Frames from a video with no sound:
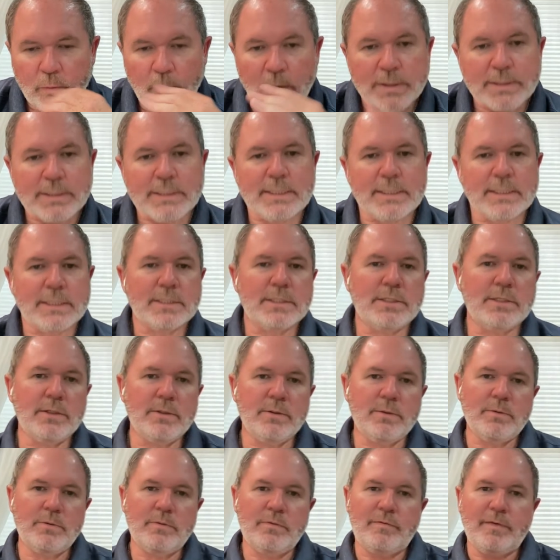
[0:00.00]
once this
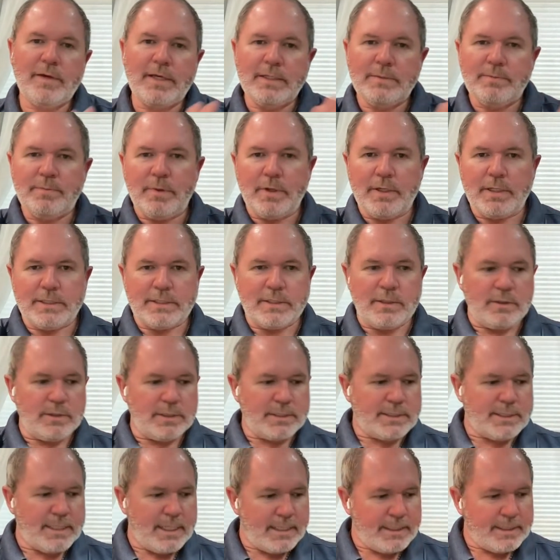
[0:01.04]
new Facebook is all
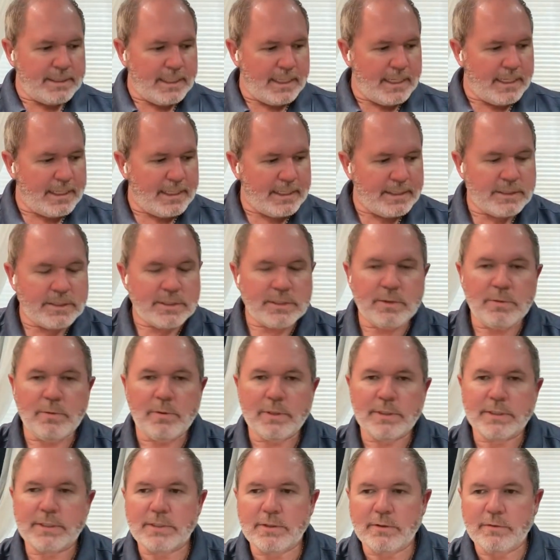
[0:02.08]
set and so
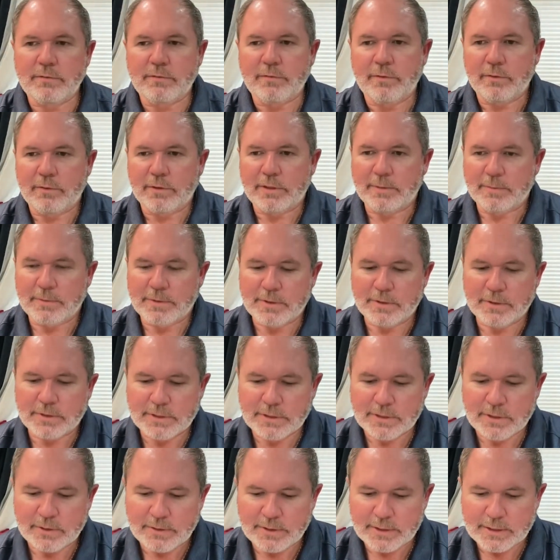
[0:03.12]
on and so forth, let me
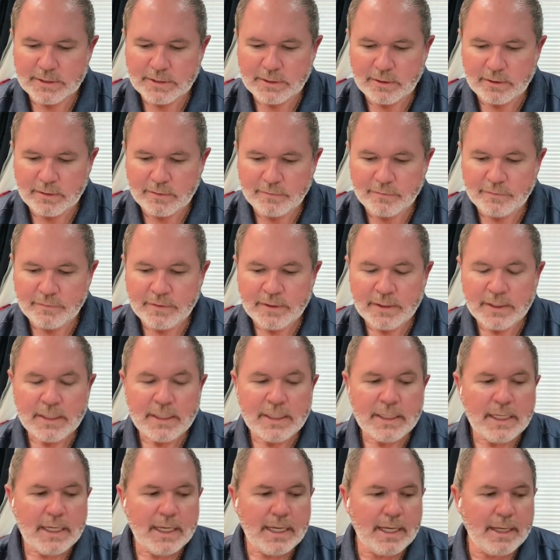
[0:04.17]
just turn this off.
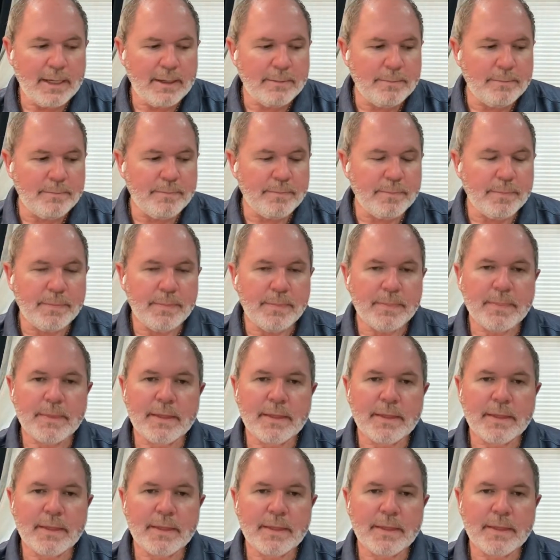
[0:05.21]
We're